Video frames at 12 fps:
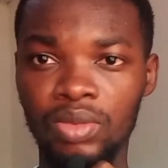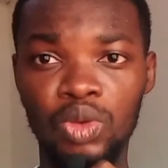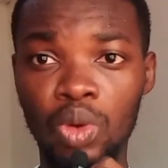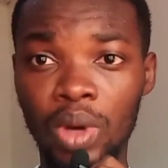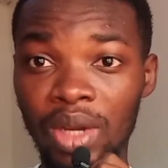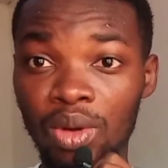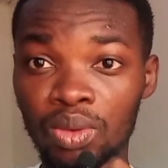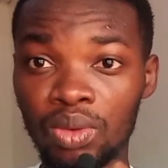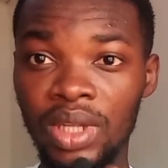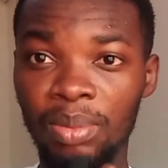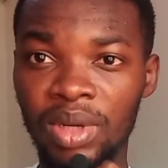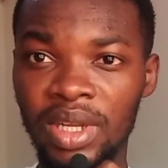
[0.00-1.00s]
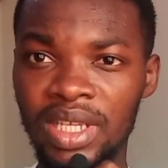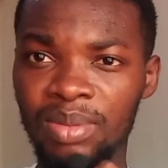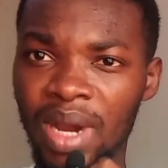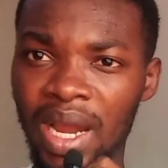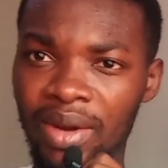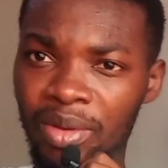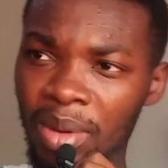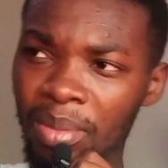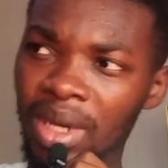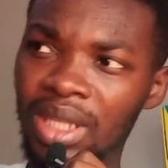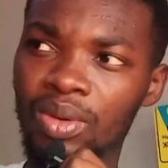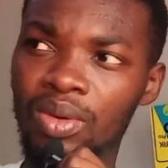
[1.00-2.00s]
though i don't know the place but i
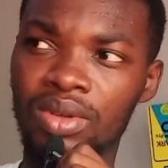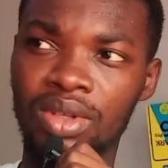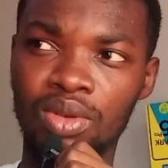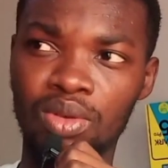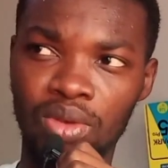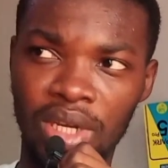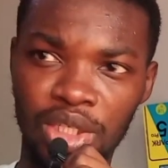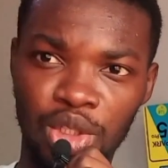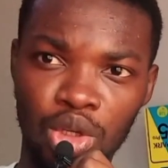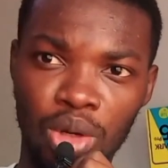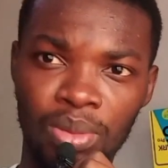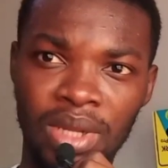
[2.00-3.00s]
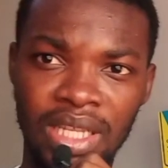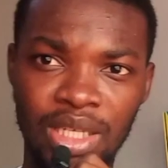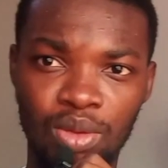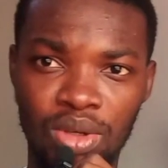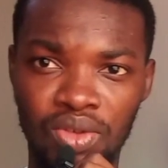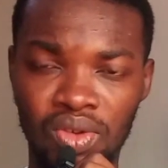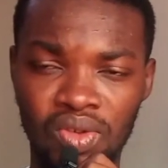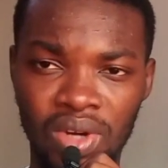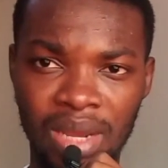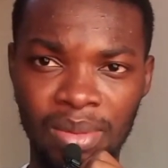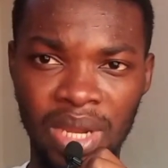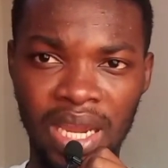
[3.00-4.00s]
remember there was you know a shop that he was
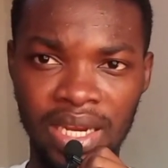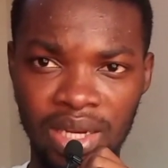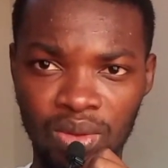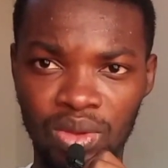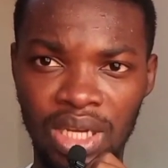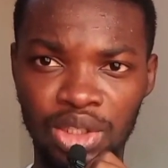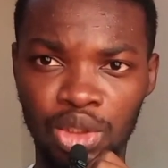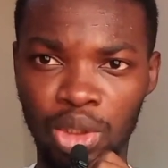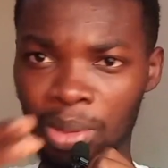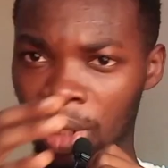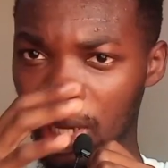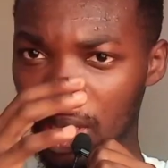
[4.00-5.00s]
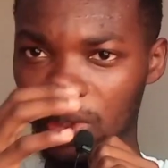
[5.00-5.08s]
describing i knew that shop